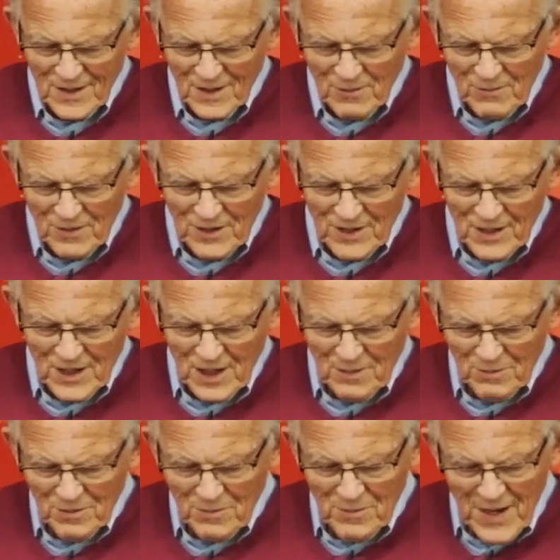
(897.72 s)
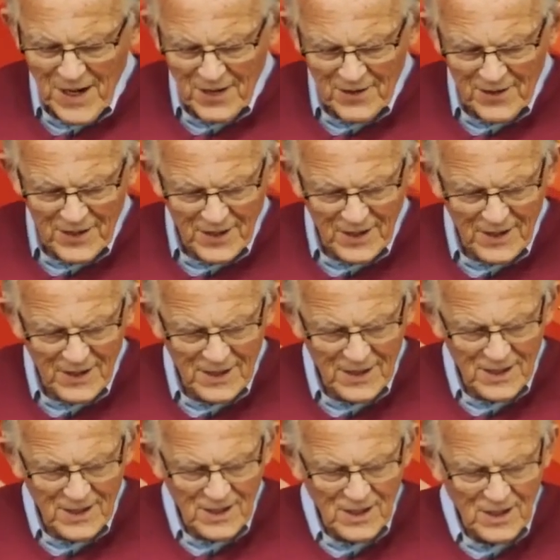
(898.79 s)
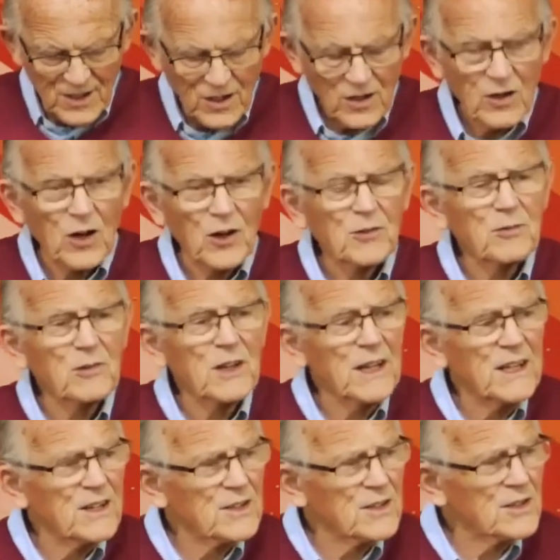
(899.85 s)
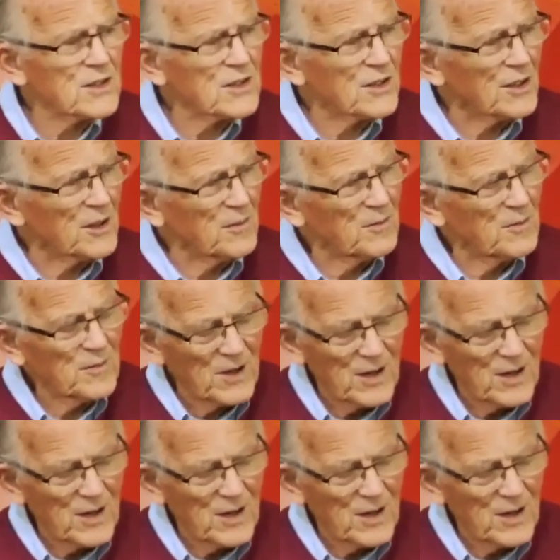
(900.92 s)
When a couple marry, God releases them